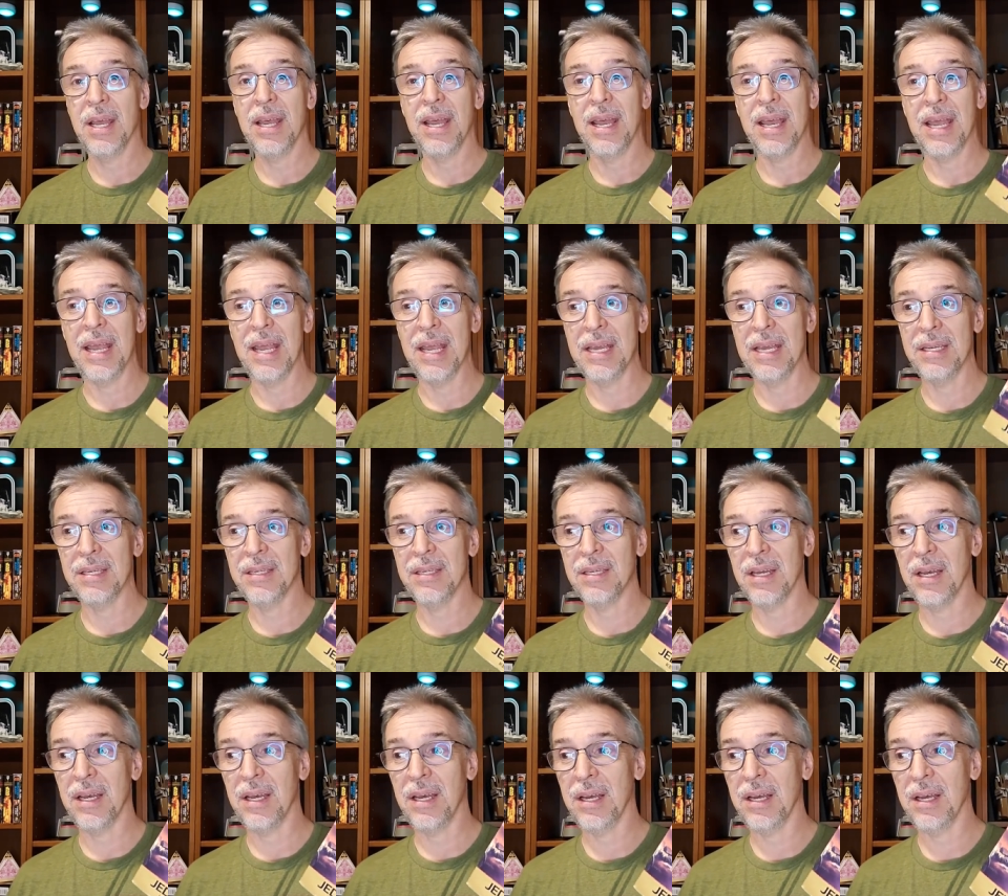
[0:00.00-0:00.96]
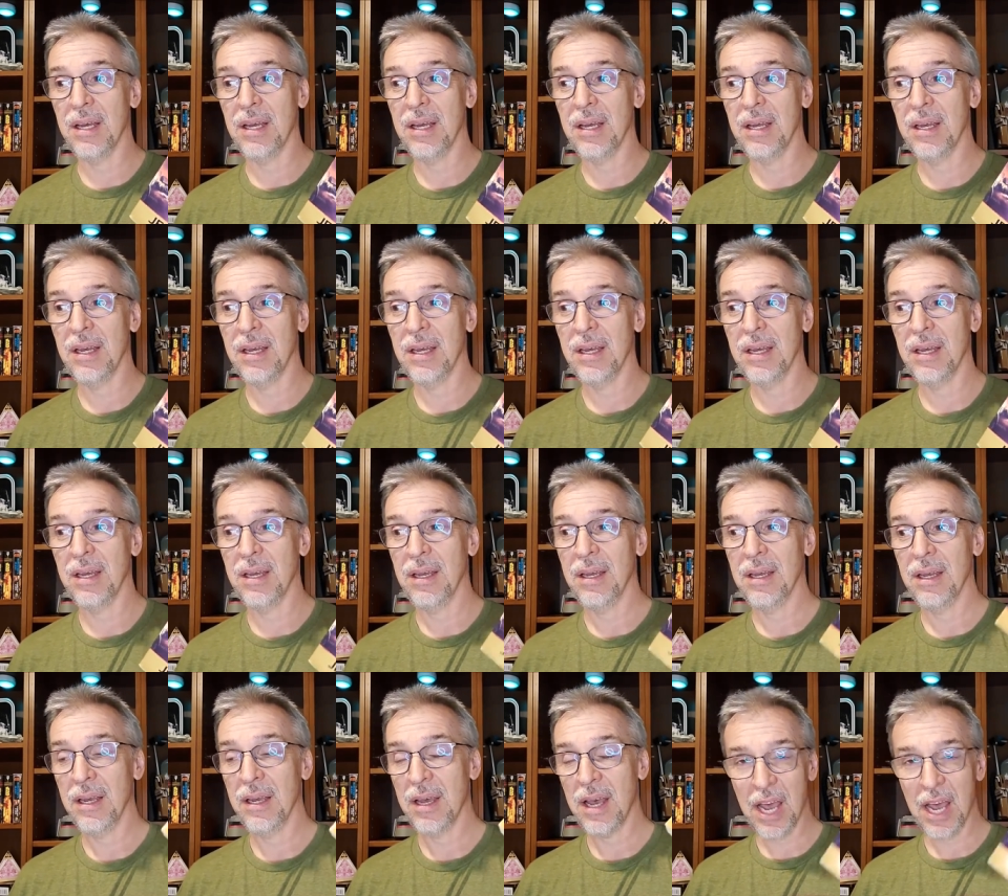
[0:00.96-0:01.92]
And uh,
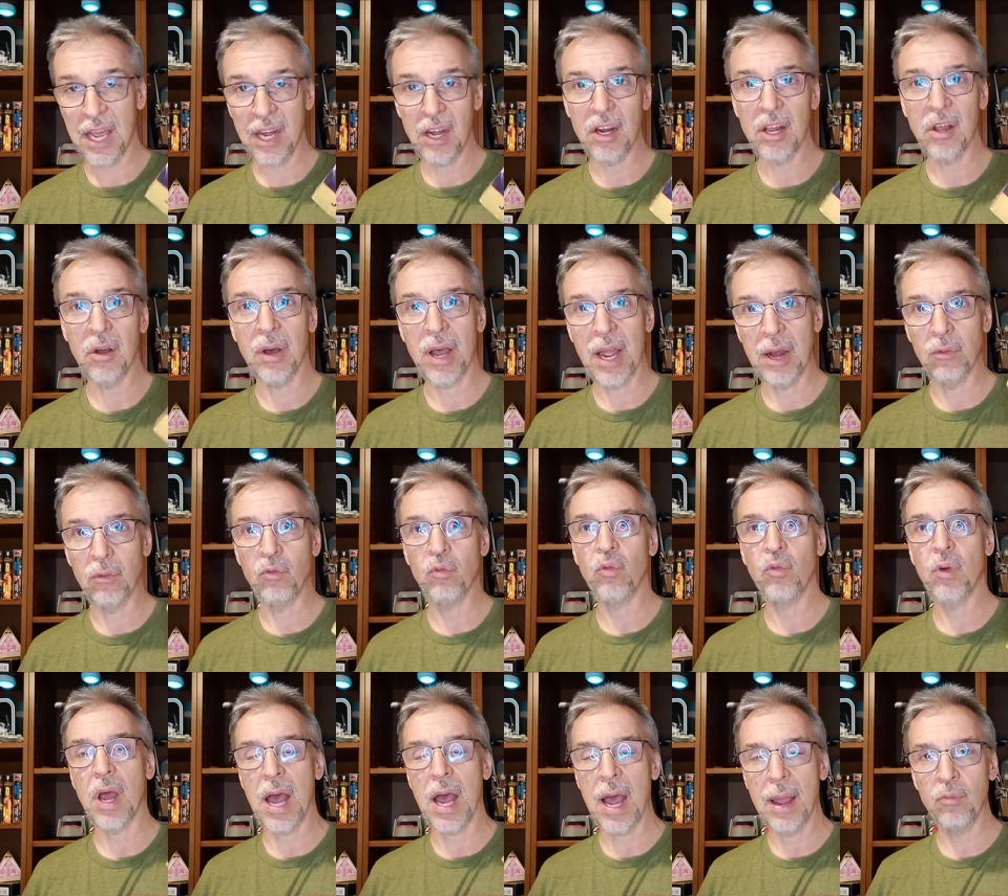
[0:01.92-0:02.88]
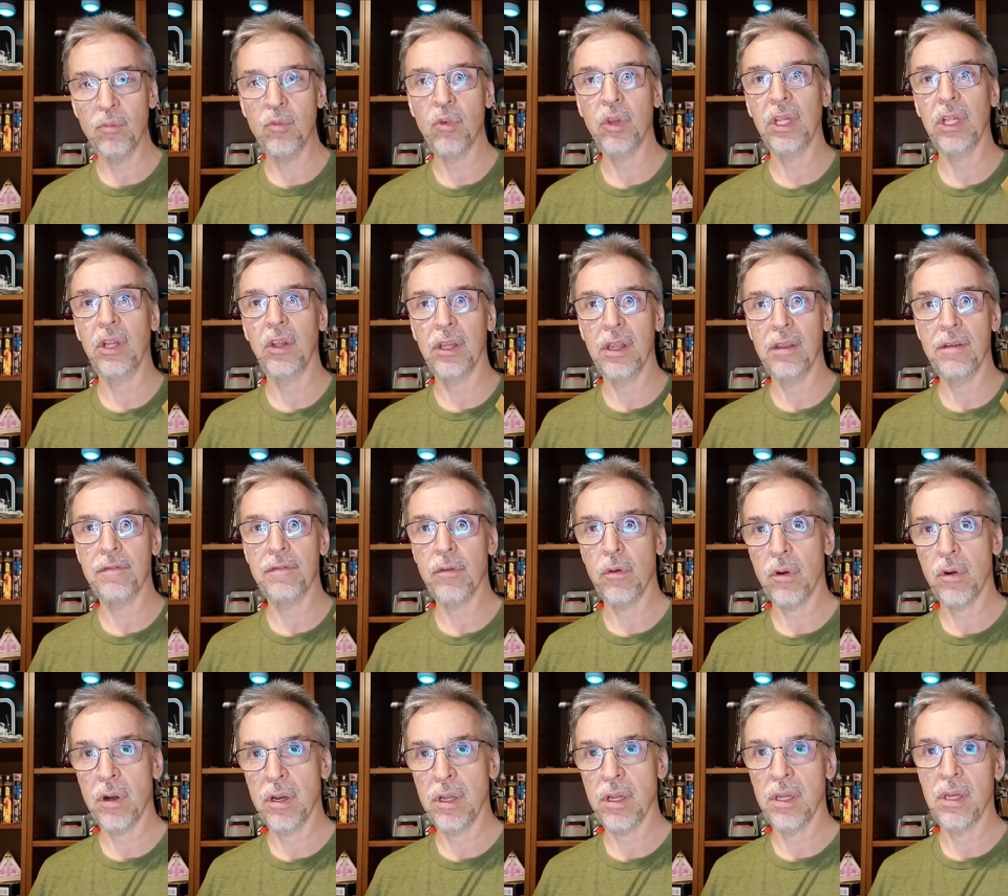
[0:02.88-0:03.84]
I don't know, I, I'm really looking
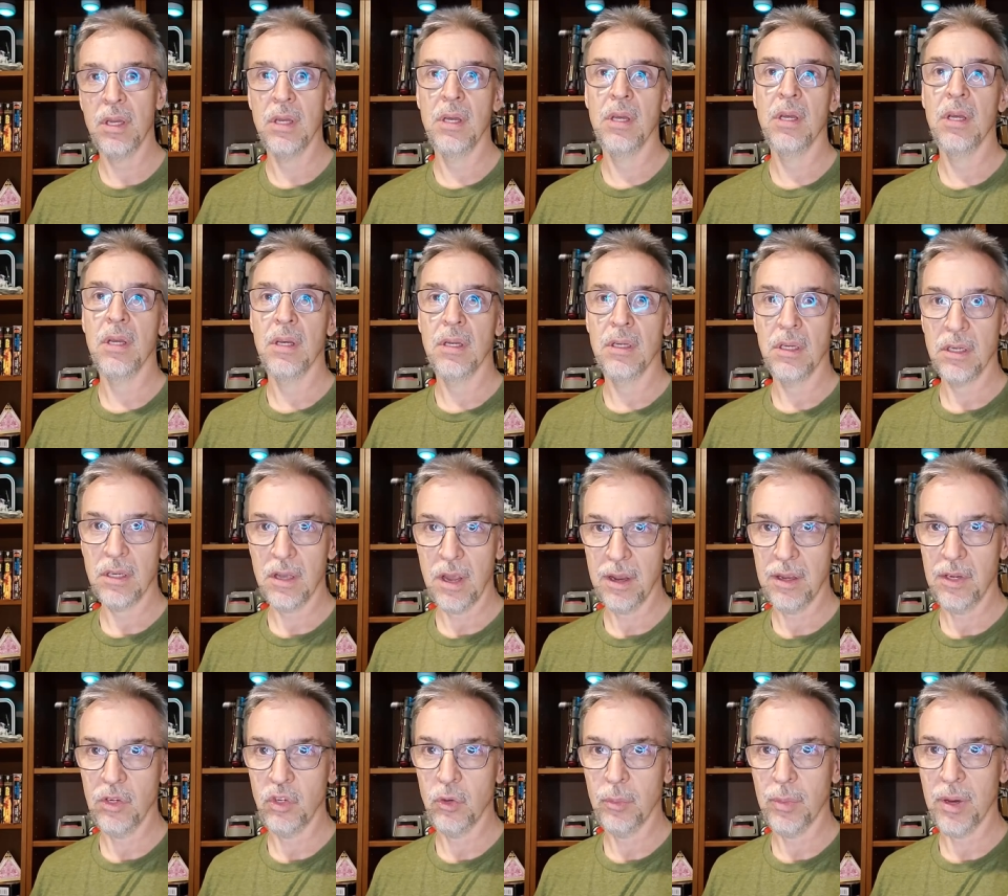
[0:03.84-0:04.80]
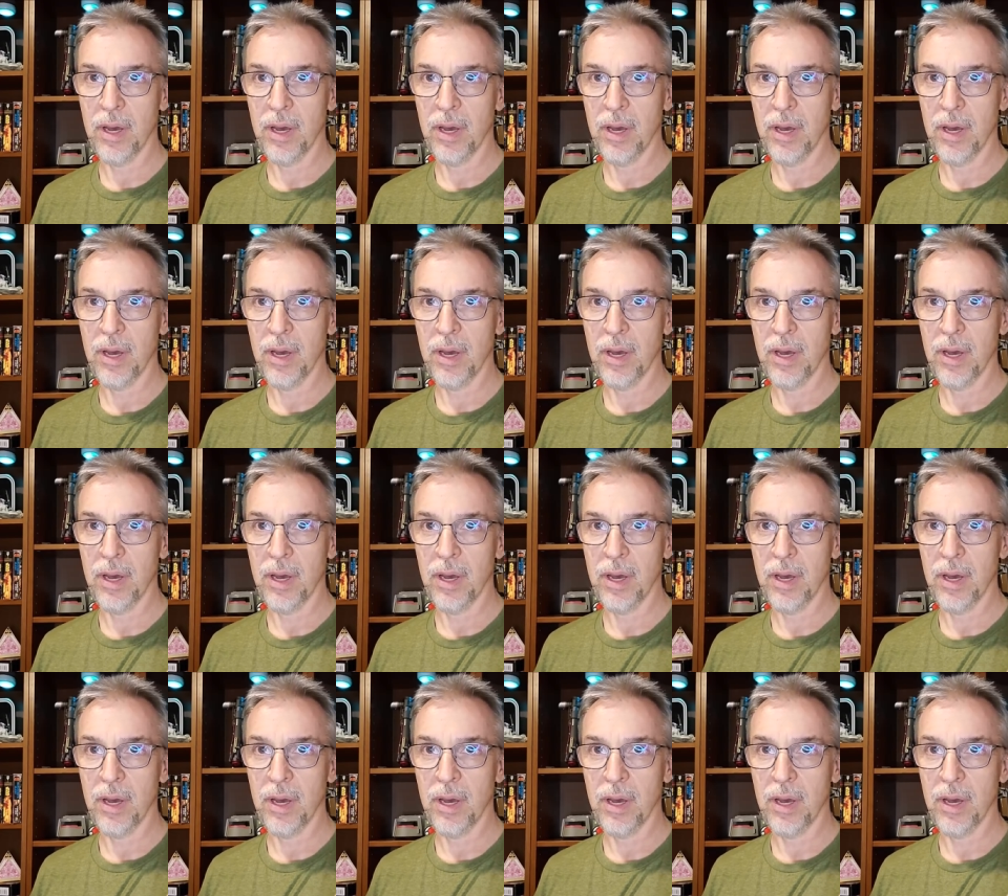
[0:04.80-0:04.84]
forward to talking to you